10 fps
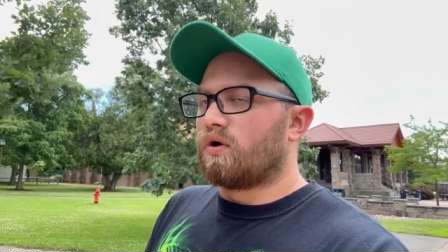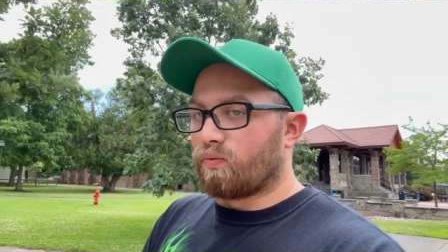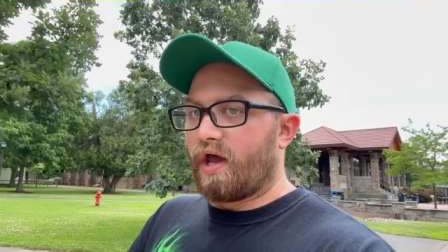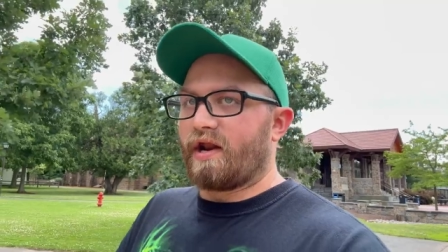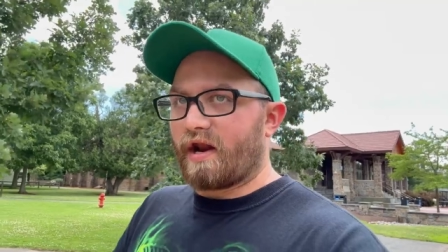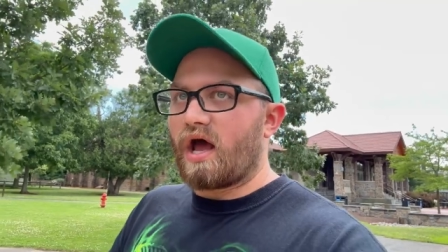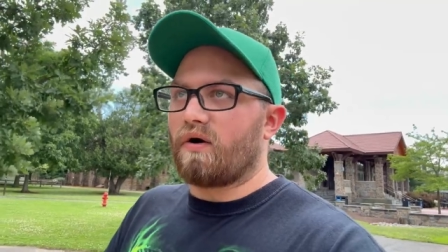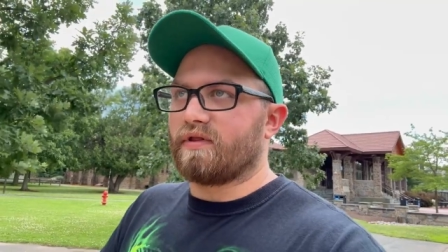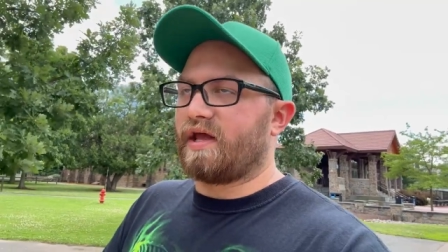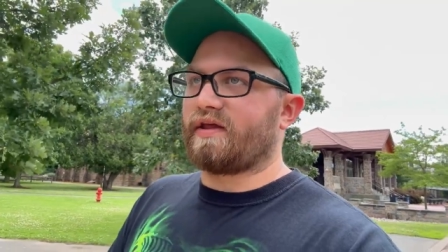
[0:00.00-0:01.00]
wait it
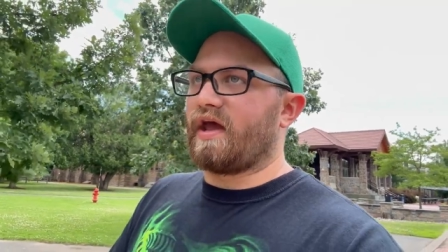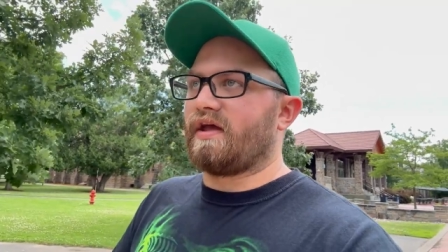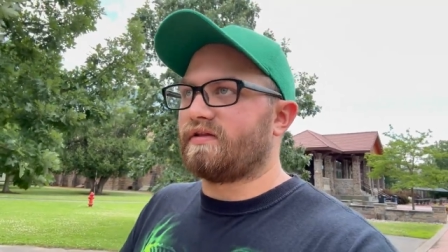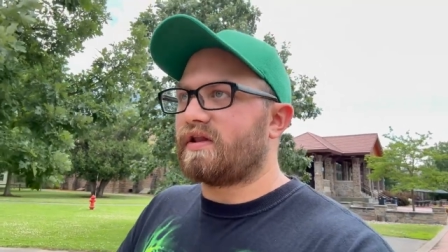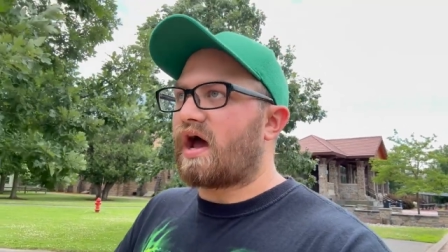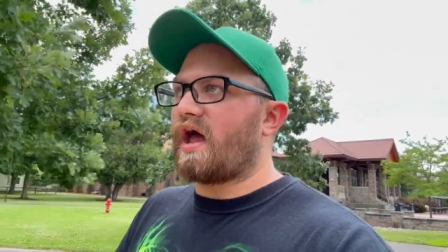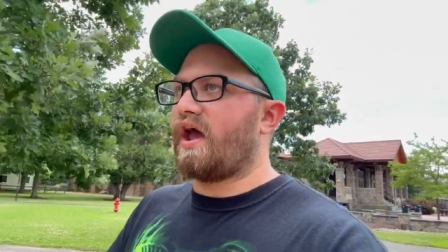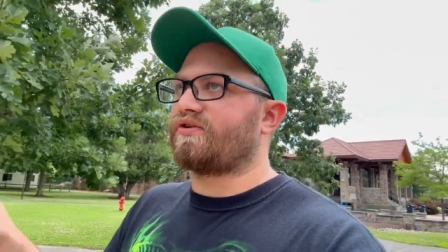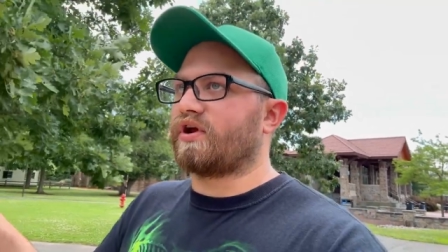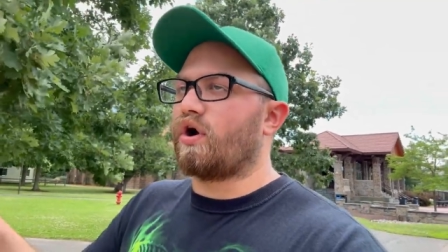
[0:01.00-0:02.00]
out that day and not
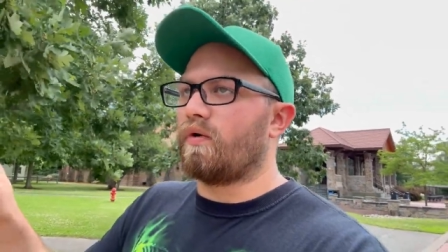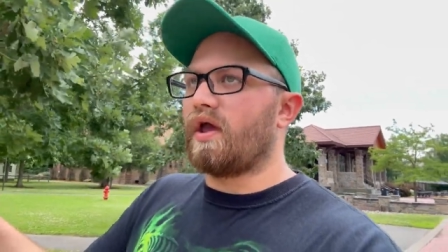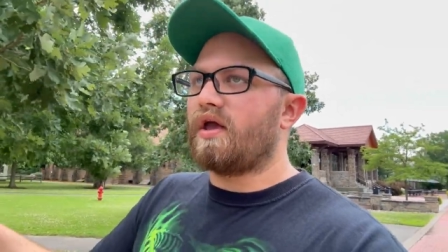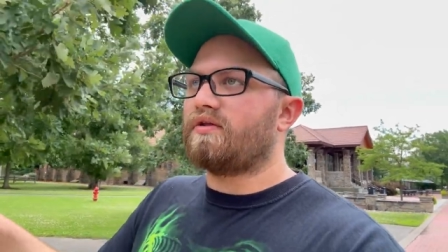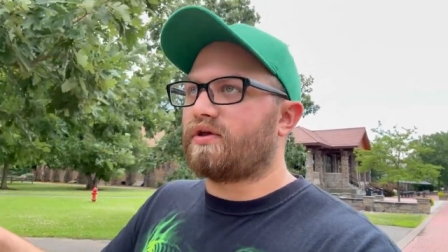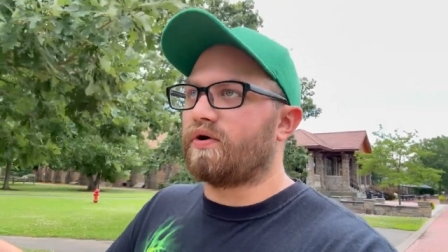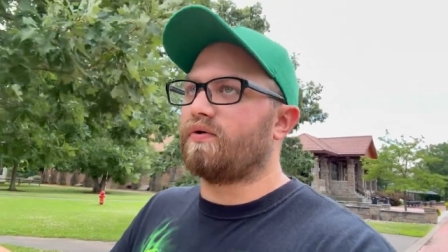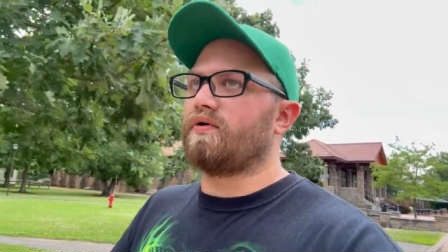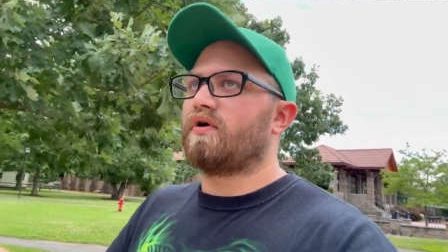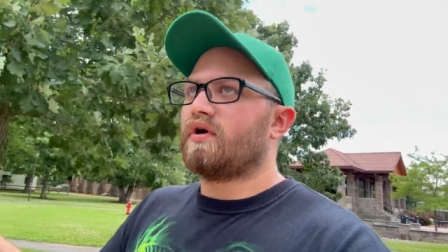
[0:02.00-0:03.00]
actually go
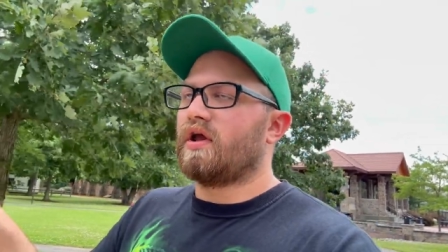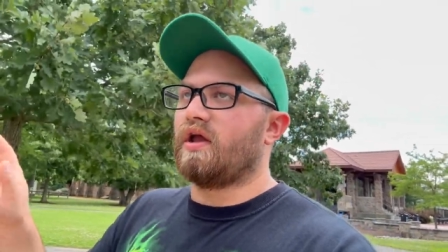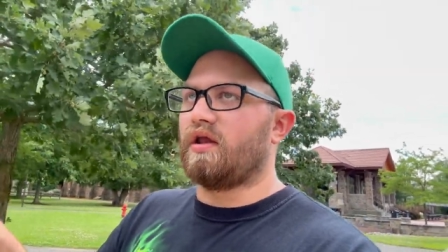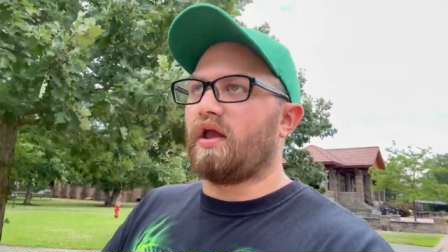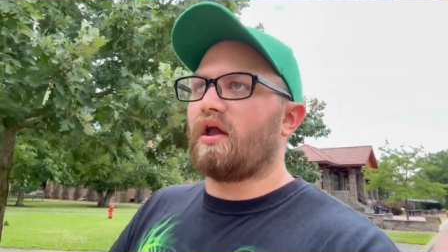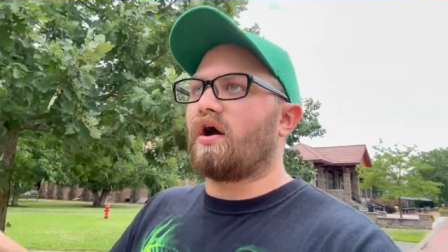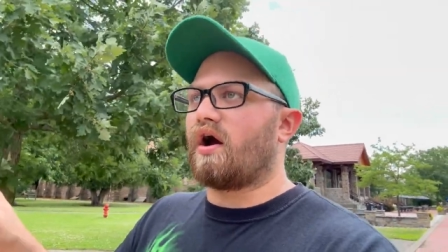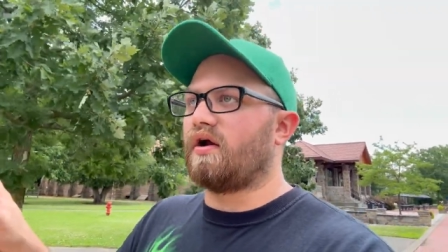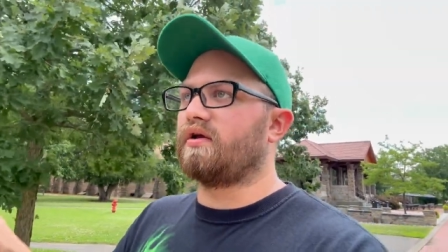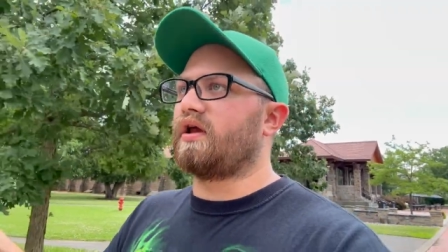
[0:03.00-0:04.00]
into an
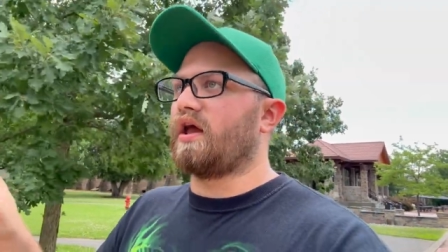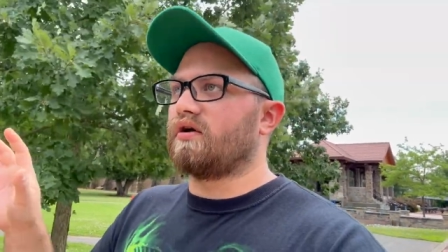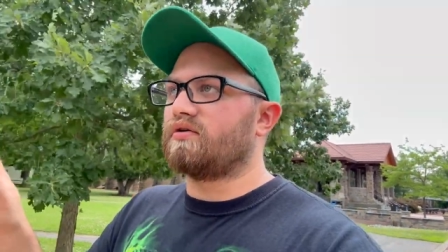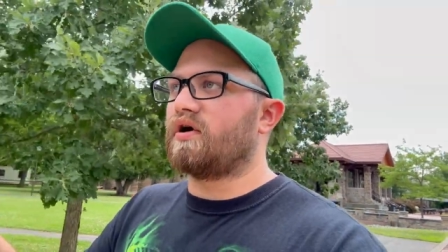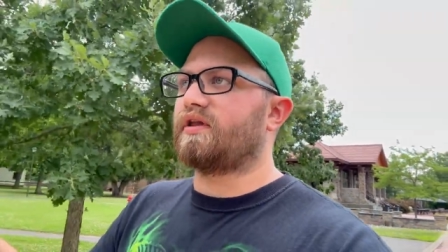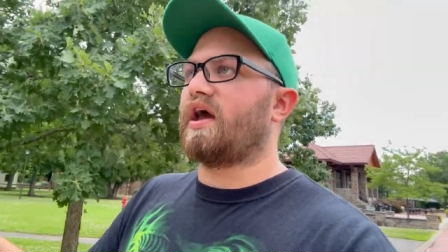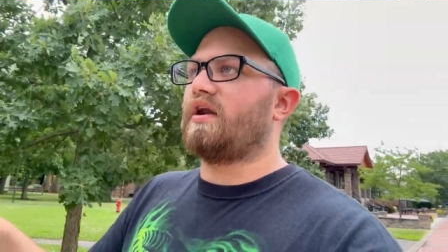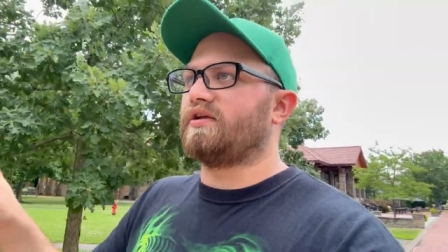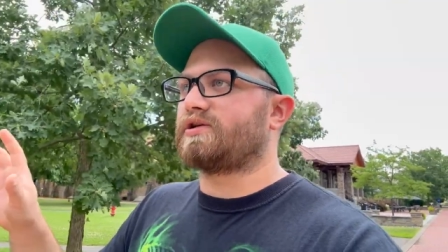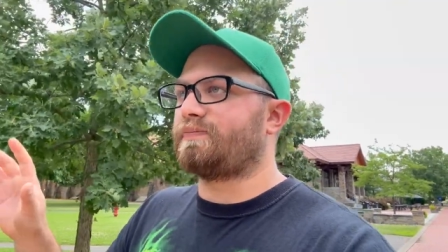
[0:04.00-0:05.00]
ER and get looked at
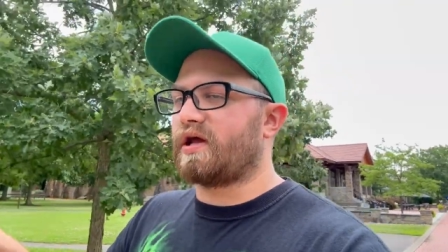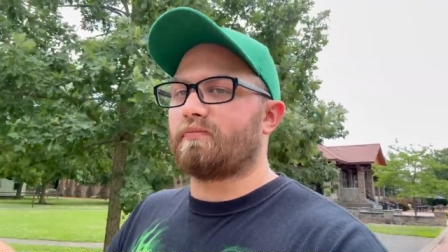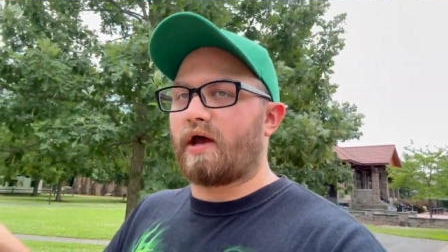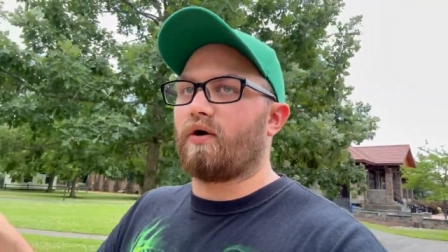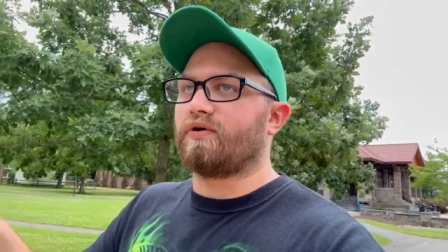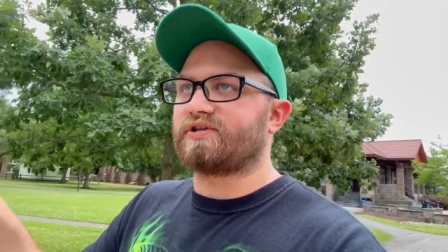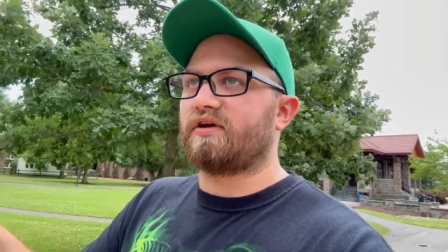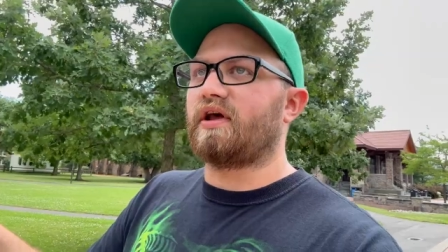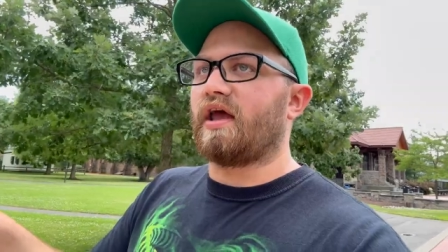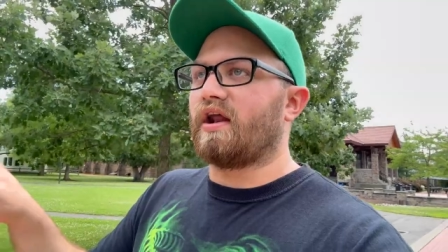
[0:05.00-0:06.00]
and spend my whole
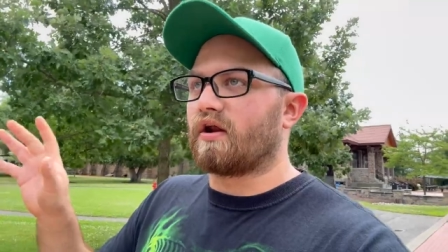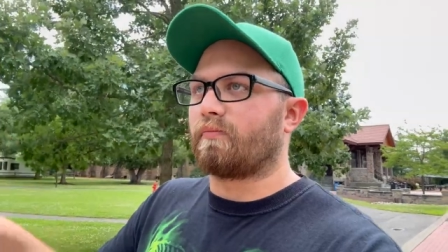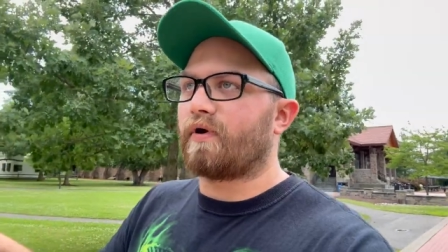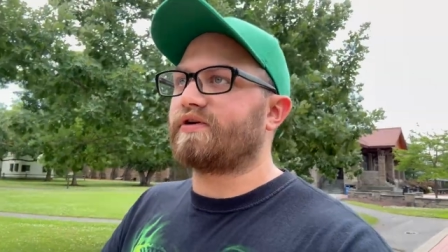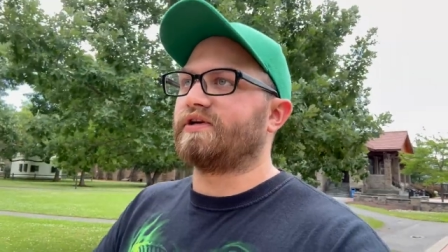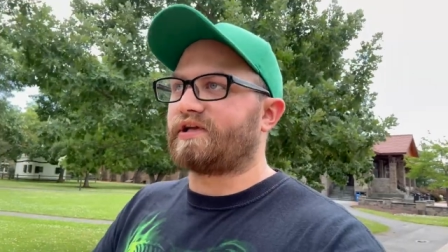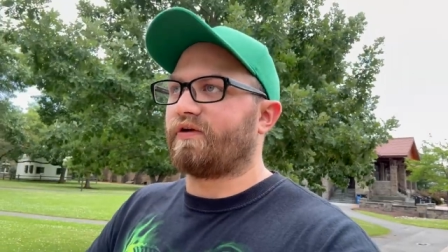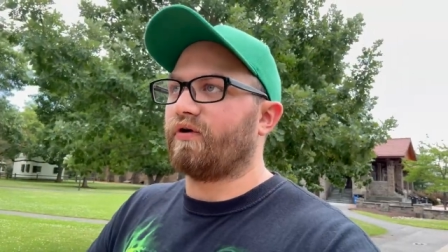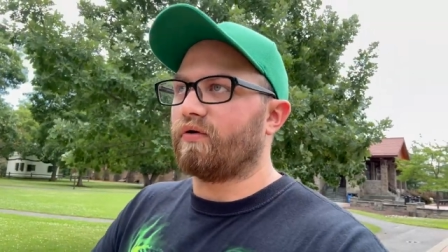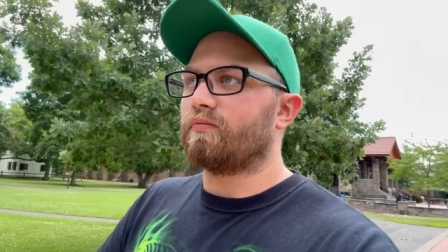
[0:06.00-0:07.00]
Sunday in an emergency
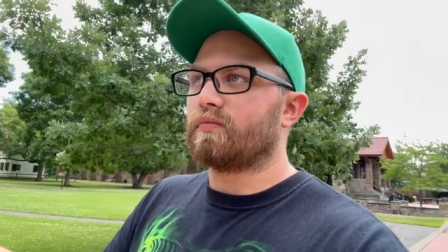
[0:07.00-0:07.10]
room.